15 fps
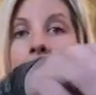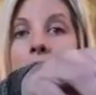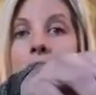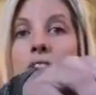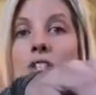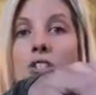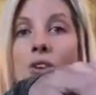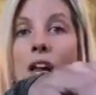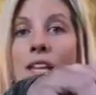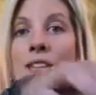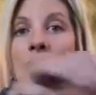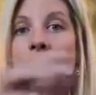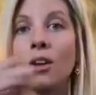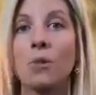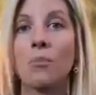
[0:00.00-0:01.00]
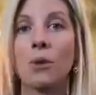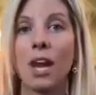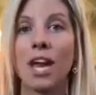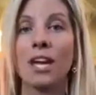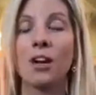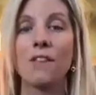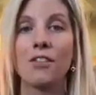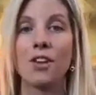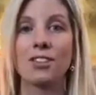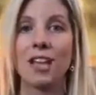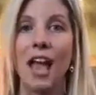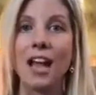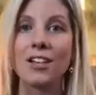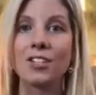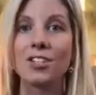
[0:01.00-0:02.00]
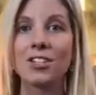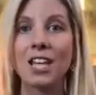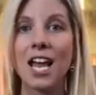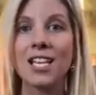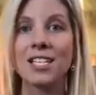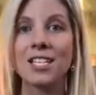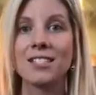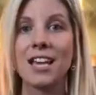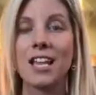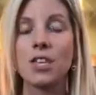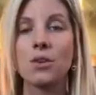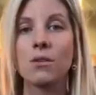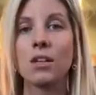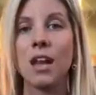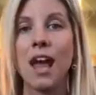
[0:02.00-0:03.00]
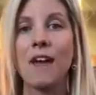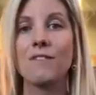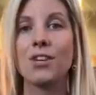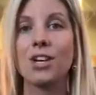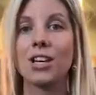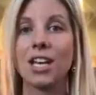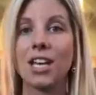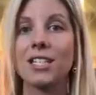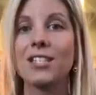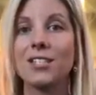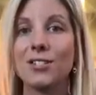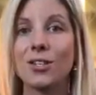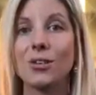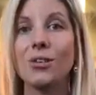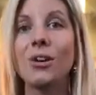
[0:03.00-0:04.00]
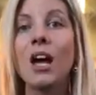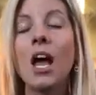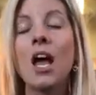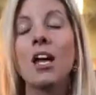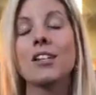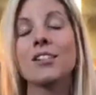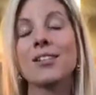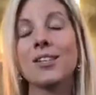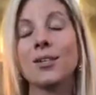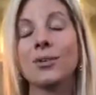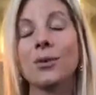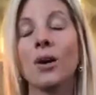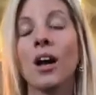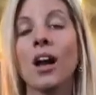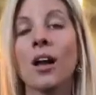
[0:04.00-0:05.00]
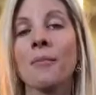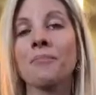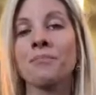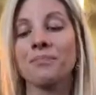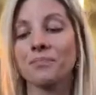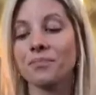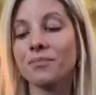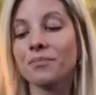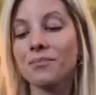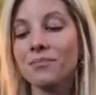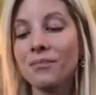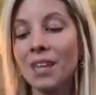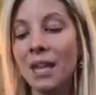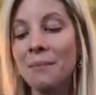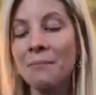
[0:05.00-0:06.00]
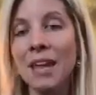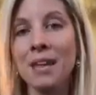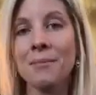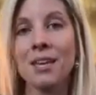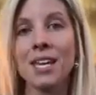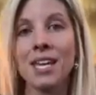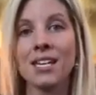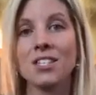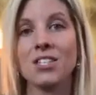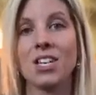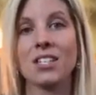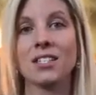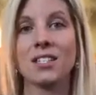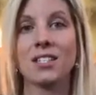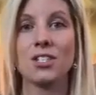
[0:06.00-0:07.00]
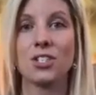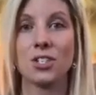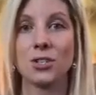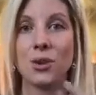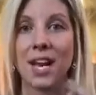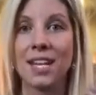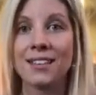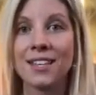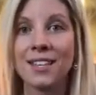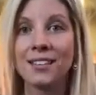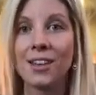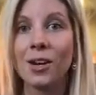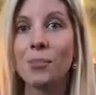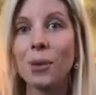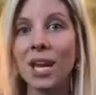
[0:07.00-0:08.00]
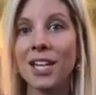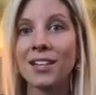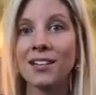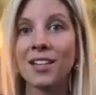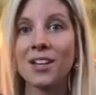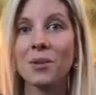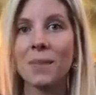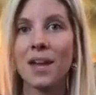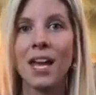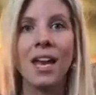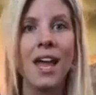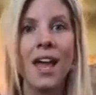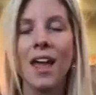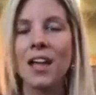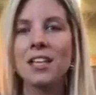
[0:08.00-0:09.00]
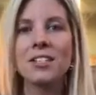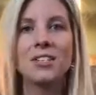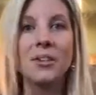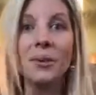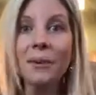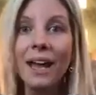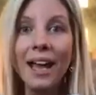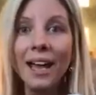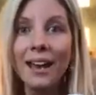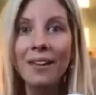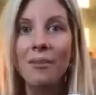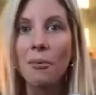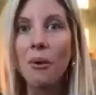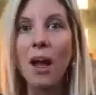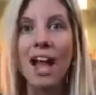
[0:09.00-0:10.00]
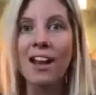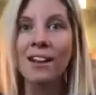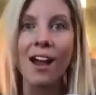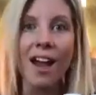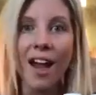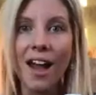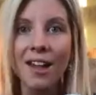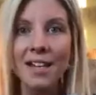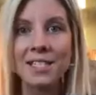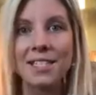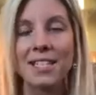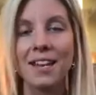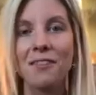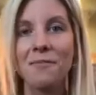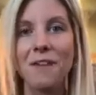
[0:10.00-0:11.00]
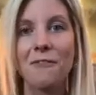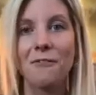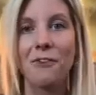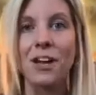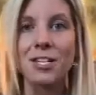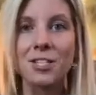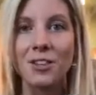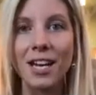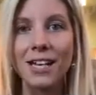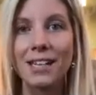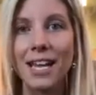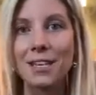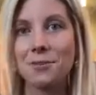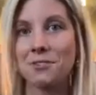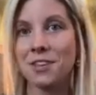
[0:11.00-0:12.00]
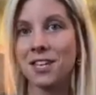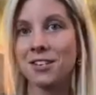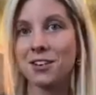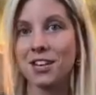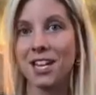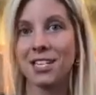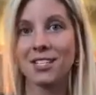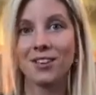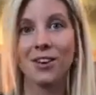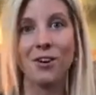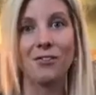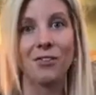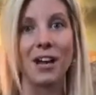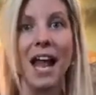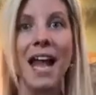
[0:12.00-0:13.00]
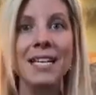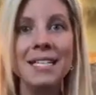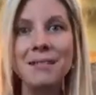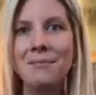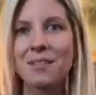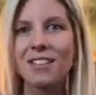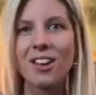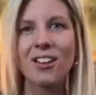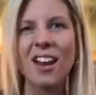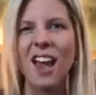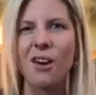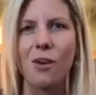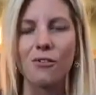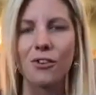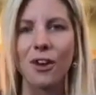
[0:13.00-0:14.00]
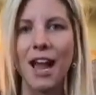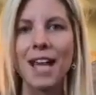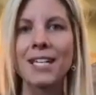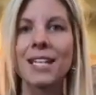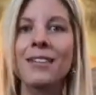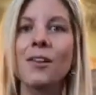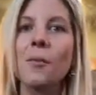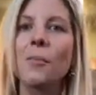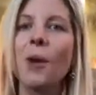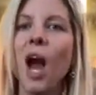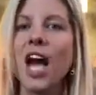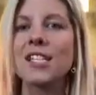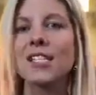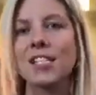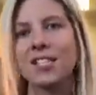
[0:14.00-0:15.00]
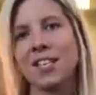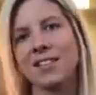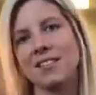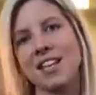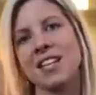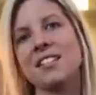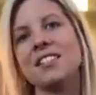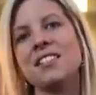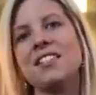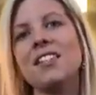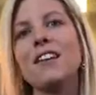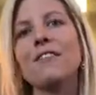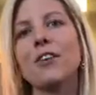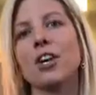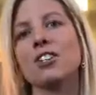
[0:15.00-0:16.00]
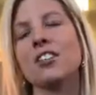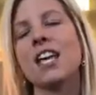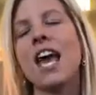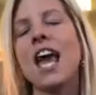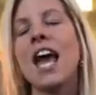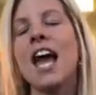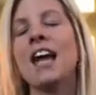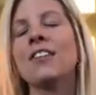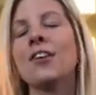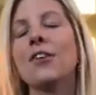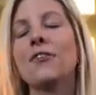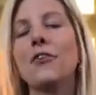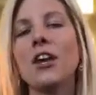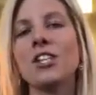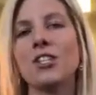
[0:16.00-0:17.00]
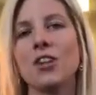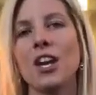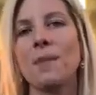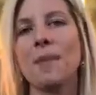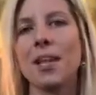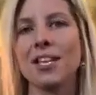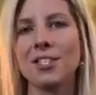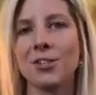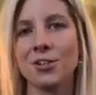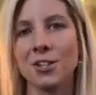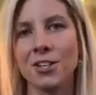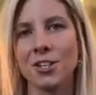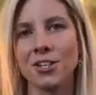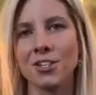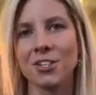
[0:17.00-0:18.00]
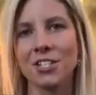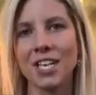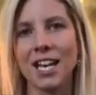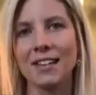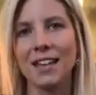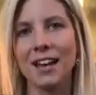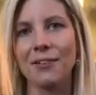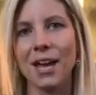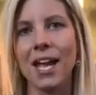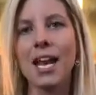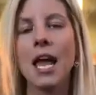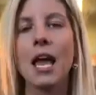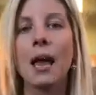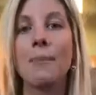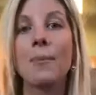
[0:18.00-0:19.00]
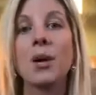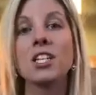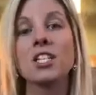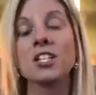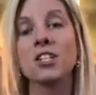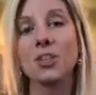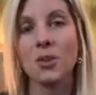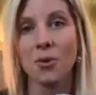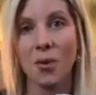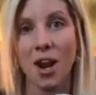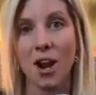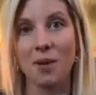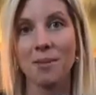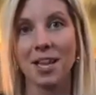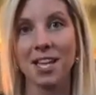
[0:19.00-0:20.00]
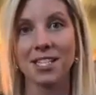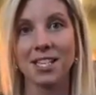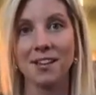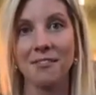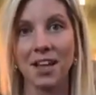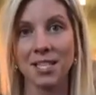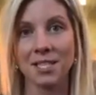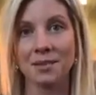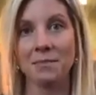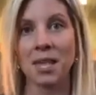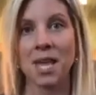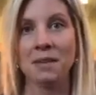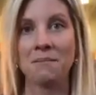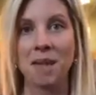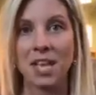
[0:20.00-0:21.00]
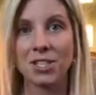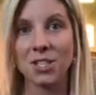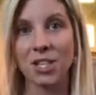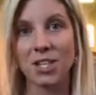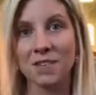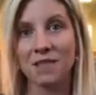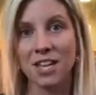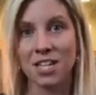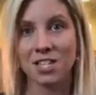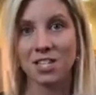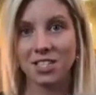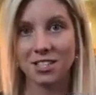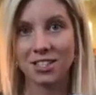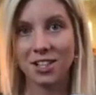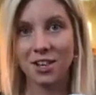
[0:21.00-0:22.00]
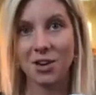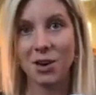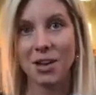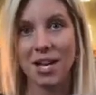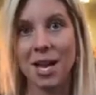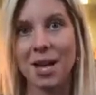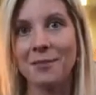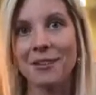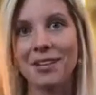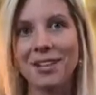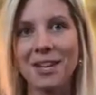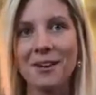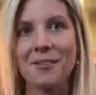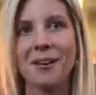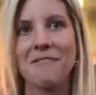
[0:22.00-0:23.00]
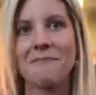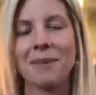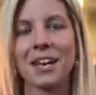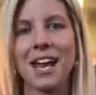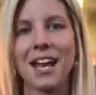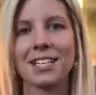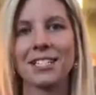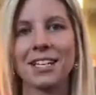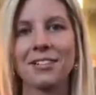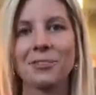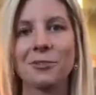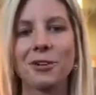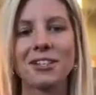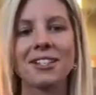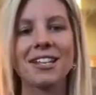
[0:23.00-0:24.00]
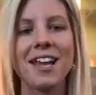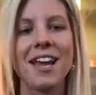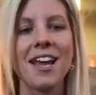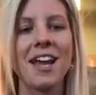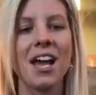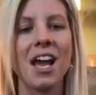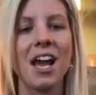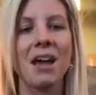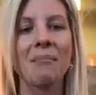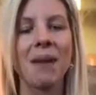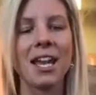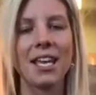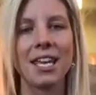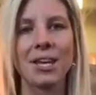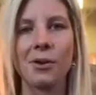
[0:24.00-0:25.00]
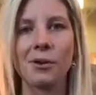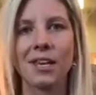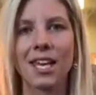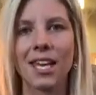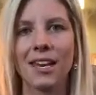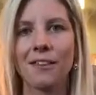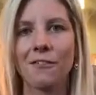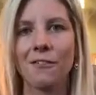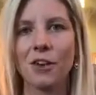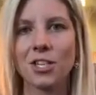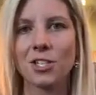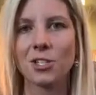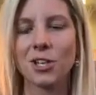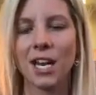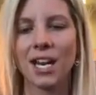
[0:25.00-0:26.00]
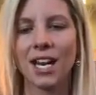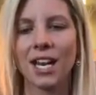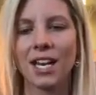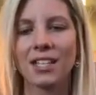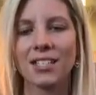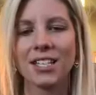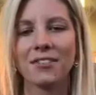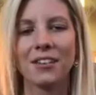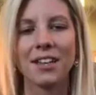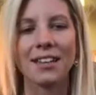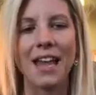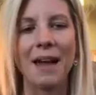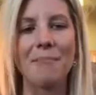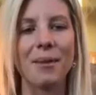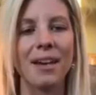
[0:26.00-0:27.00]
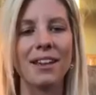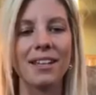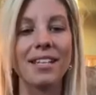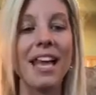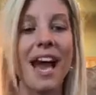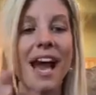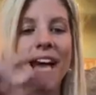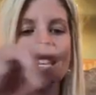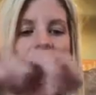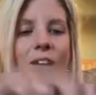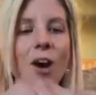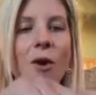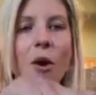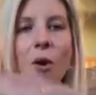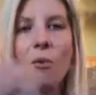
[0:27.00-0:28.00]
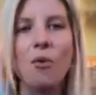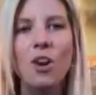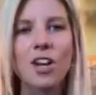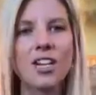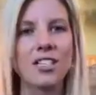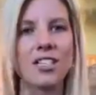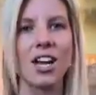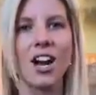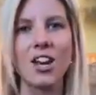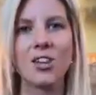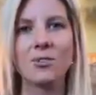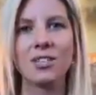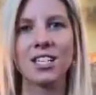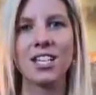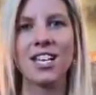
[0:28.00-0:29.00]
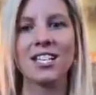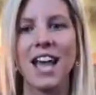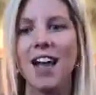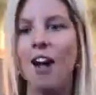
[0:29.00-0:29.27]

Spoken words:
or strengthen your brain, or if there's exercises that you can have your kids do to maybe just strengthen their brain a little bit, do it. Why not? Instead of be frustrated that you think your kids are overacting, but they're not overacting. They're processing things different, and they're frustrated because you don't understand that, right? I'm preaching to the choir because I've had some like major convictions here going on with how I've been acting towards my kiddo and getting frustrated and stuff like that. But yeah, so we're going to start using these. I